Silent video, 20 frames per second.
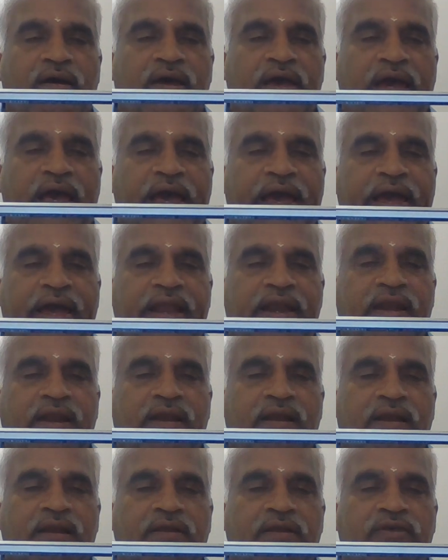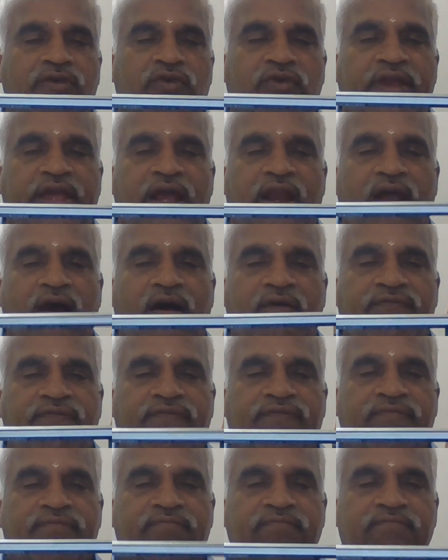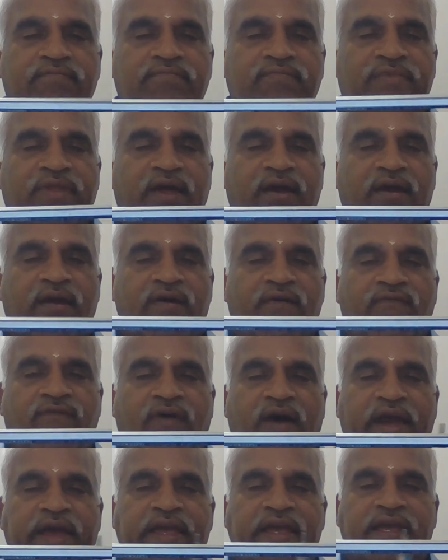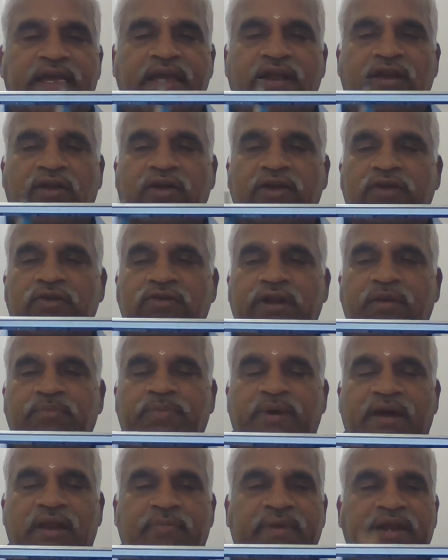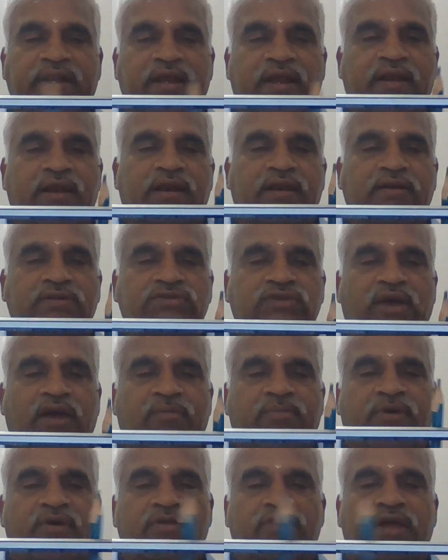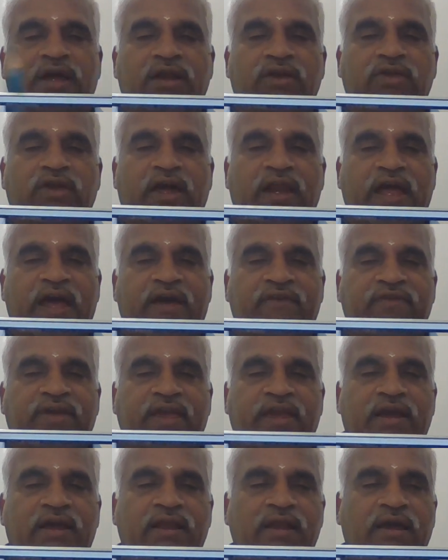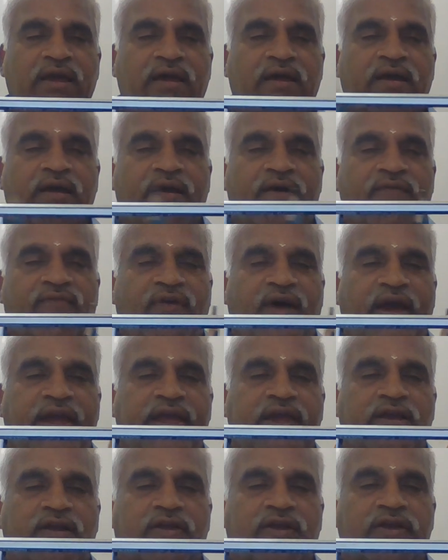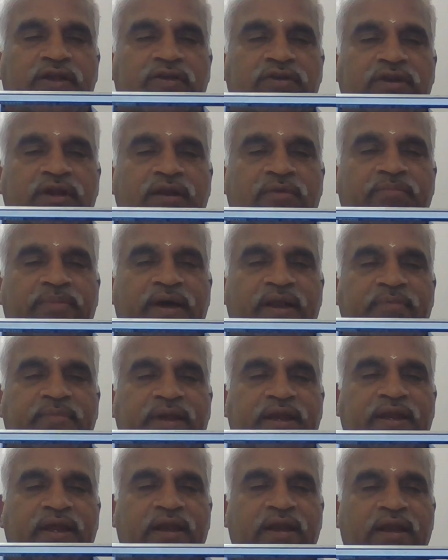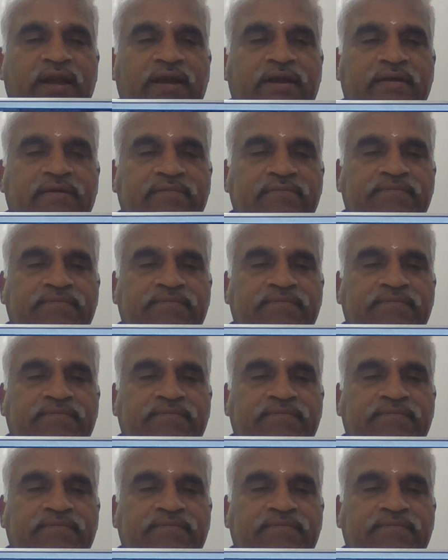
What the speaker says: an UDL of 5 kilonewton per meter run. So above that we are having an 5 kilonewton per meter run,